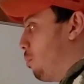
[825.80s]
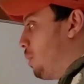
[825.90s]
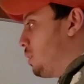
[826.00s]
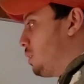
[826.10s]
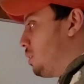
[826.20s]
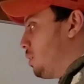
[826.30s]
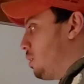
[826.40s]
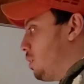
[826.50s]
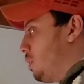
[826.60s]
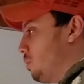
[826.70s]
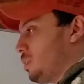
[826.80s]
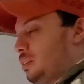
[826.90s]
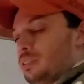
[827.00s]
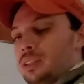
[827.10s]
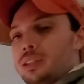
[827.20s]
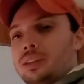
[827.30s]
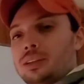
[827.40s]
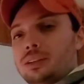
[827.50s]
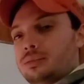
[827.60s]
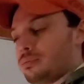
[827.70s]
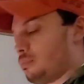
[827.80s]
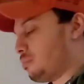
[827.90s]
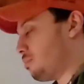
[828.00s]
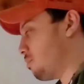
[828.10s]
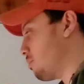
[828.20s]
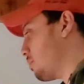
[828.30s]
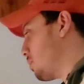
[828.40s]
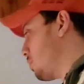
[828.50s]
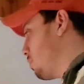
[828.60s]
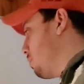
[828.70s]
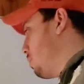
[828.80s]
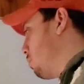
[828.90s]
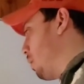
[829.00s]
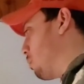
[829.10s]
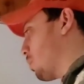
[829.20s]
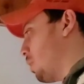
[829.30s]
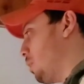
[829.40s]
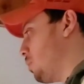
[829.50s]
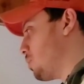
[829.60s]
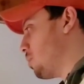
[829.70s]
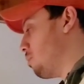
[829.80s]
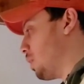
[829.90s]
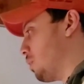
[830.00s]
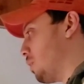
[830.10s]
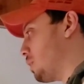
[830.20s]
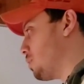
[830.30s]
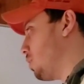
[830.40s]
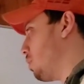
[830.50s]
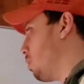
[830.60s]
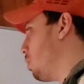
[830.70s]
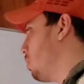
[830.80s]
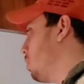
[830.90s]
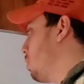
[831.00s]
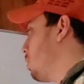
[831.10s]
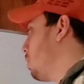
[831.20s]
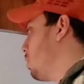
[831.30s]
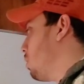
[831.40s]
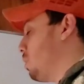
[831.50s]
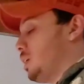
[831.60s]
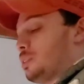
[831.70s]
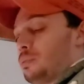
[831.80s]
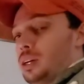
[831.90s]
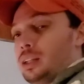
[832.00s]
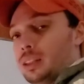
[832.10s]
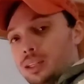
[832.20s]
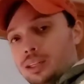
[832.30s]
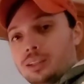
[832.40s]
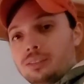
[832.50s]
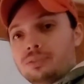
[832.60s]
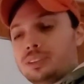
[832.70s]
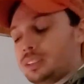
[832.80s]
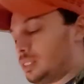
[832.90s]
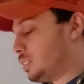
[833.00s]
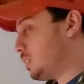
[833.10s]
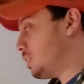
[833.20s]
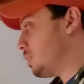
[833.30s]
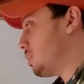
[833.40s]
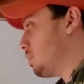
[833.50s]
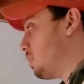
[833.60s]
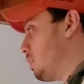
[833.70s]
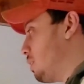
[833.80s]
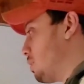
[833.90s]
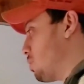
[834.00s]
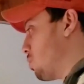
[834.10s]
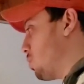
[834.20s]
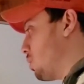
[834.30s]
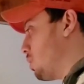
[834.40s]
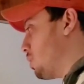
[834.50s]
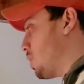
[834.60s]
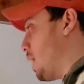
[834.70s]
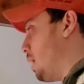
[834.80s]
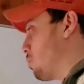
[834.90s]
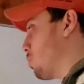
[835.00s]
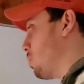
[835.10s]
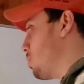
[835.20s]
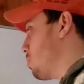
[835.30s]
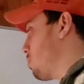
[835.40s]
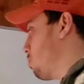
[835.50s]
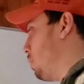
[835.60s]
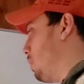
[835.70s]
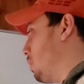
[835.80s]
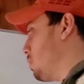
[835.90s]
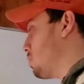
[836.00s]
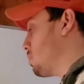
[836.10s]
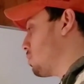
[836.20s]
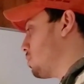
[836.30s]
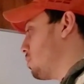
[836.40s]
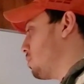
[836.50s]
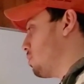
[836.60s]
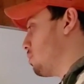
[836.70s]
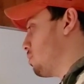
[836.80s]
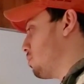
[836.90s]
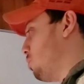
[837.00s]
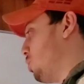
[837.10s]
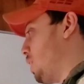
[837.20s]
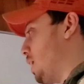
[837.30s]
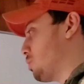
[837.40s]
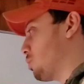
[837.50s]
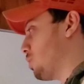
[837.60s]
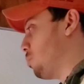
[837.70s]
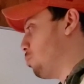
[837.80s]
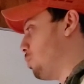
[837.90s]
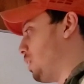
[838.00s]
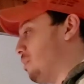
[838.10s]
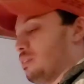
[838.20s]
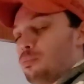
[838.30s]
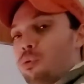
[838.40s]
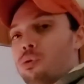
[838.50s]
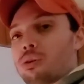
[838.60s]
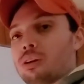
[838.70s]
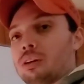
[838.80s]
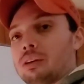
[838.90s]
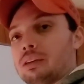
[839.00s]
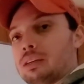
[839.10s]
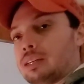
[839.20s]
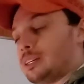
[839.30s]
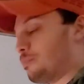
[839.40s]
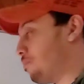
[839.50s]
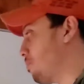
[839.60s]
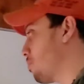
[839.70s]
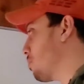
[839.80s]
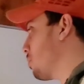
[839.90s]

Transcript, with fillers: but uh, it wasn't even the phone memory, it was the micro SD card. Uh, and that's why I love uh, certain Androids because you can actually put even more um,